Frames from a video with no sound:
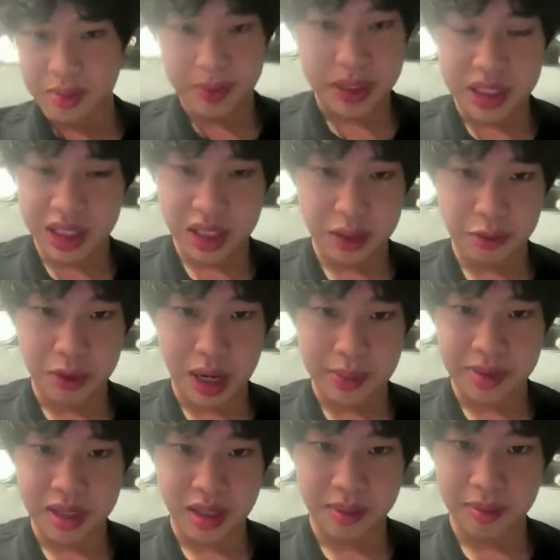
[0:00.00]
basically
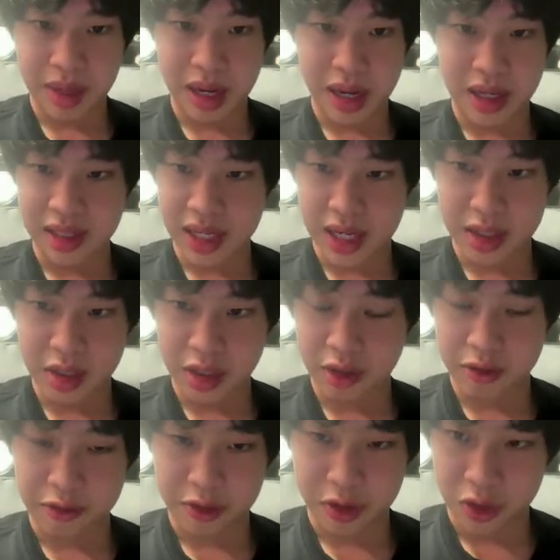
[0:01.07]
wraps up my TED
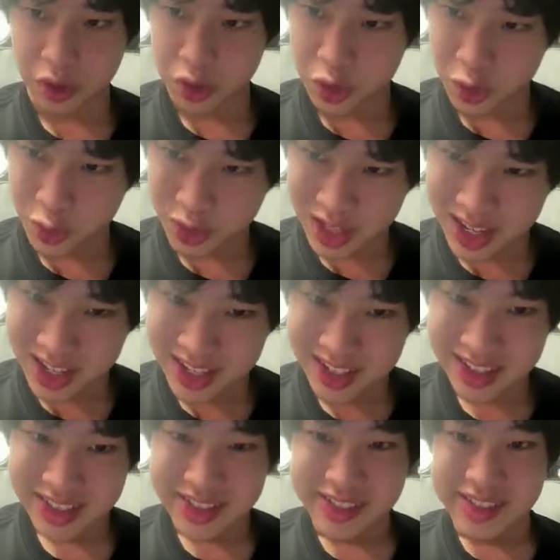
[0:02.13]
talk for
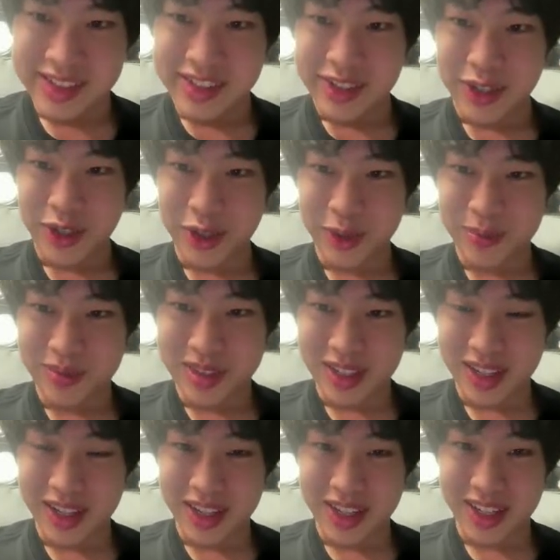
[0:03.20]
today. Hope
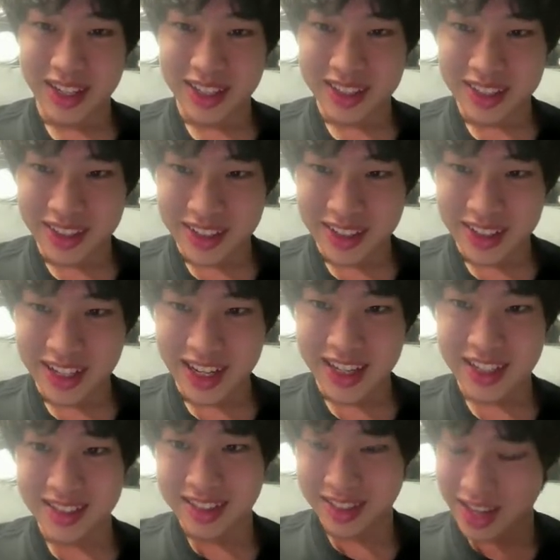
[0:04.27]
the
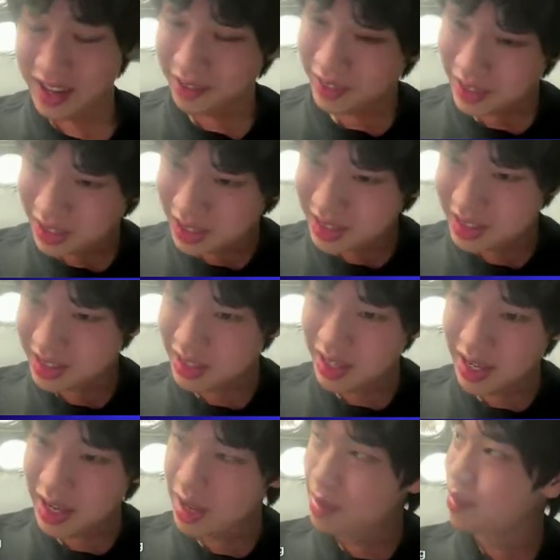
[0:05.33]
guys have a nice
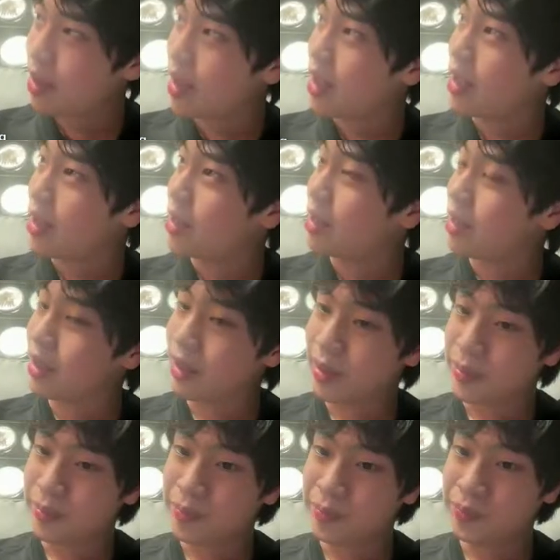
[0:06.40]
time.
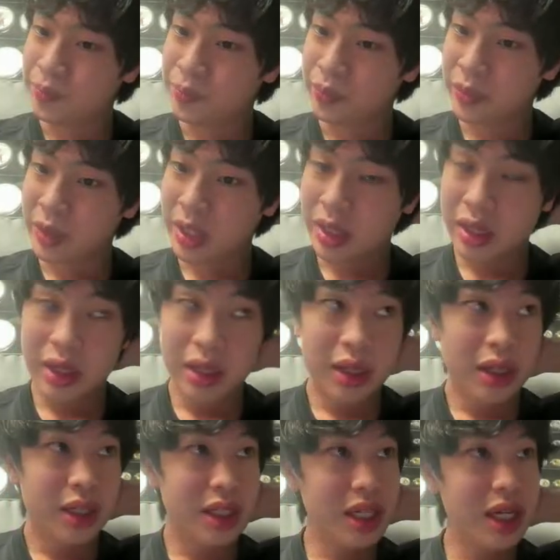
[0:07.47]
And
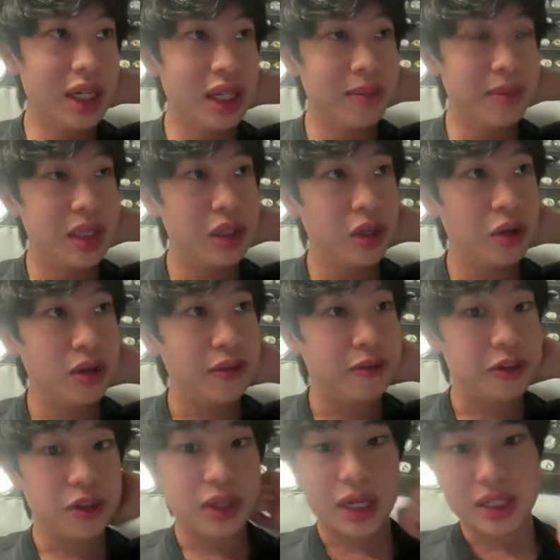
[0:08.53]
yeah, let me know
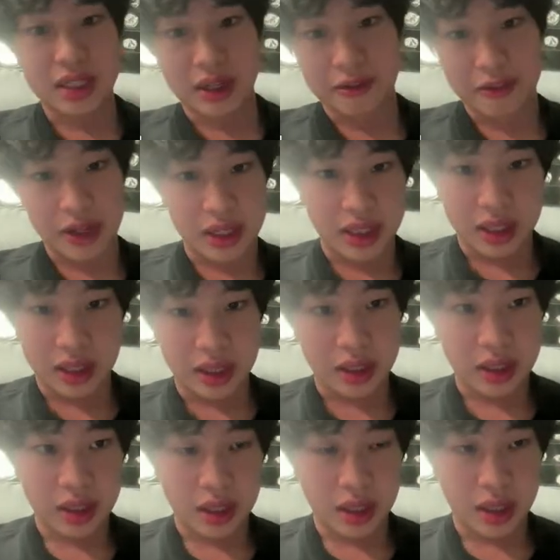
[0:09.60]
if you guys have
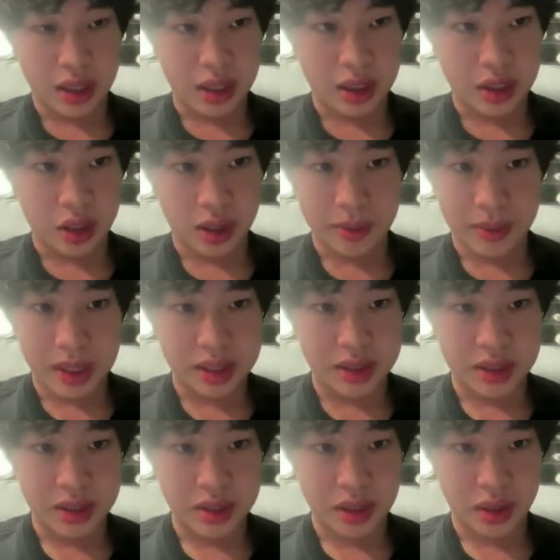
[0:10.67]
any
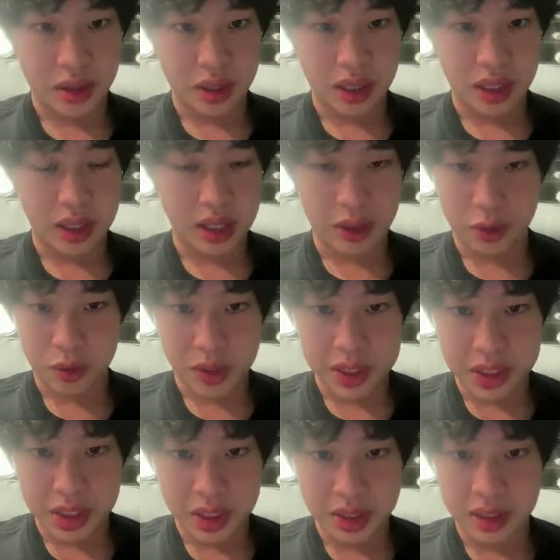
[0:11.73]
comments or like
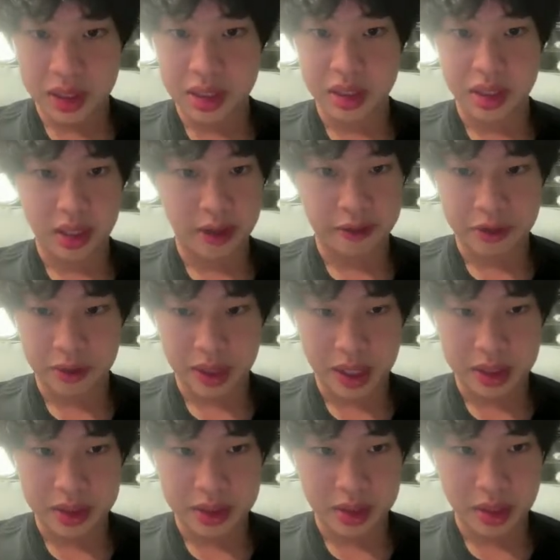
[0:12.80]
questions. Love to
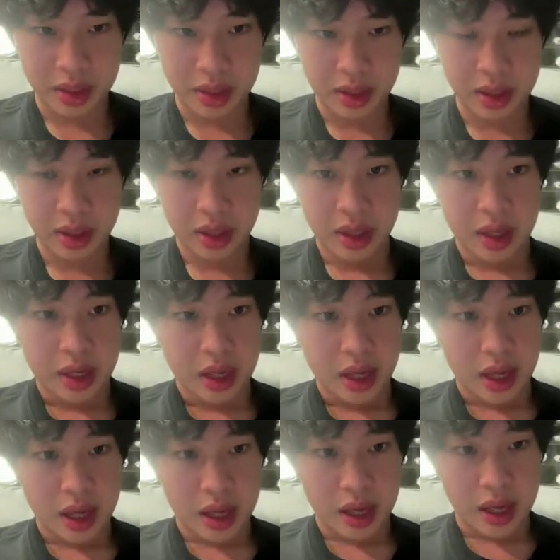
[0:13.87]
answer.
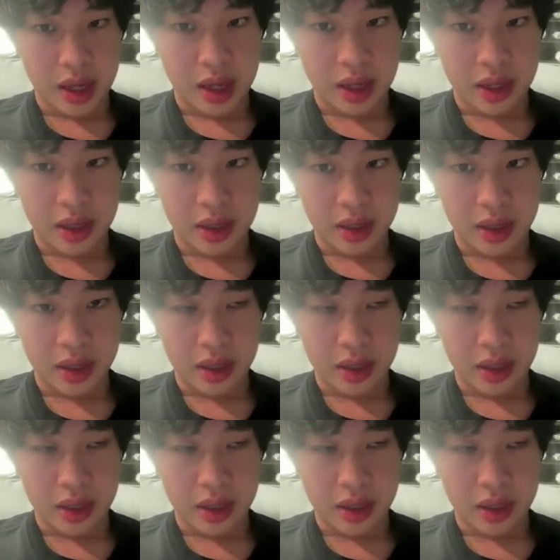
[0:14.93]
And